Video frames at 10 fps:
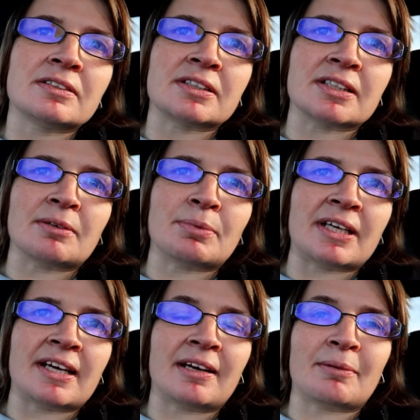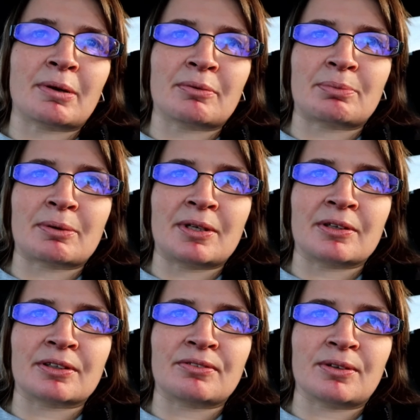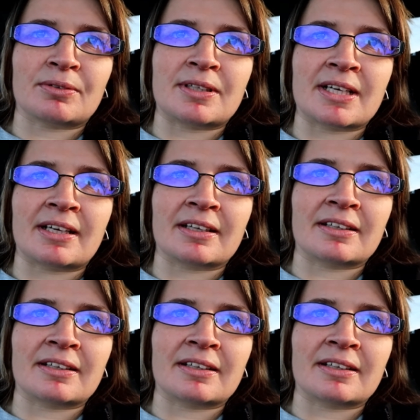So, but yeah, I'm probably not going to film today.